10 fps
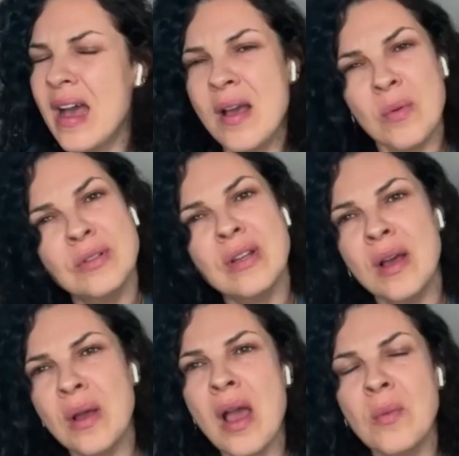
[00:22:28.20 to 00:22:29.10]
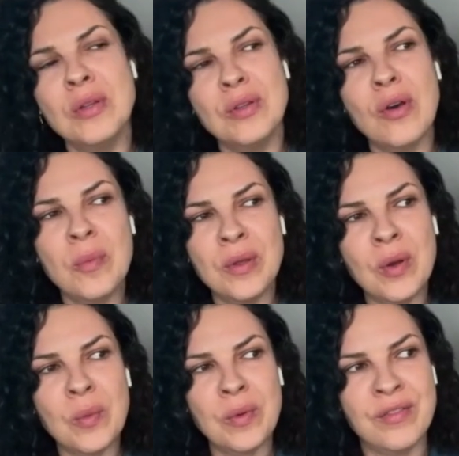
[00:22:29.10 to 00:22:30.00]
I want to hope.
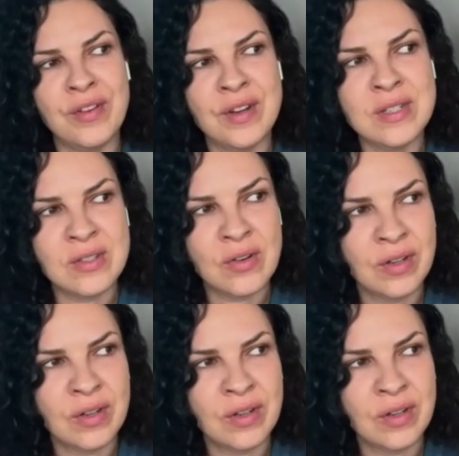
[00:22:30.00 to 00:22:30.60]
We are a very strong